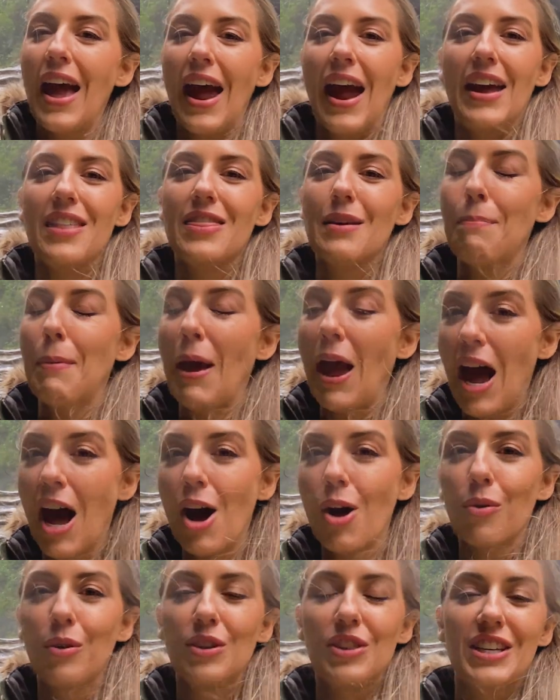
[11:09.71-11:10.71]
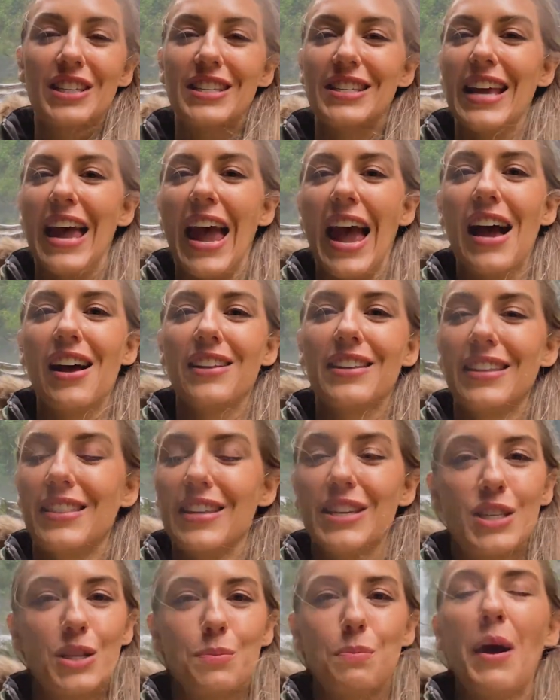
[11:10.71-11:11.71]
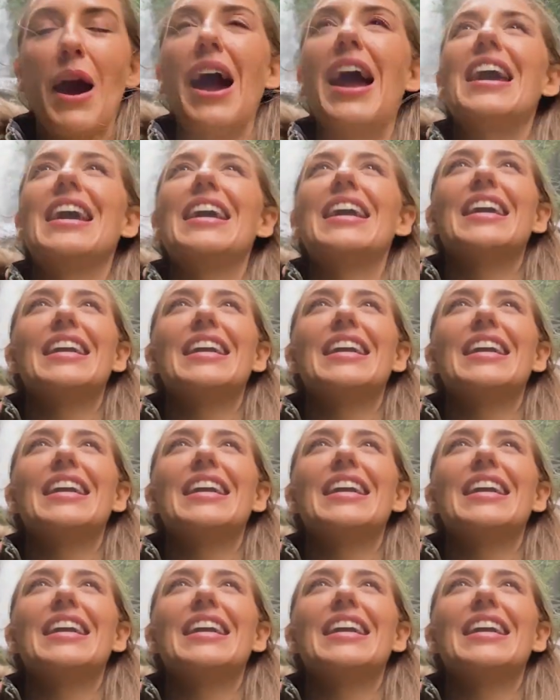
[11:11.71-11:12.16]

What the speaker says: and the power and the sound and the spray.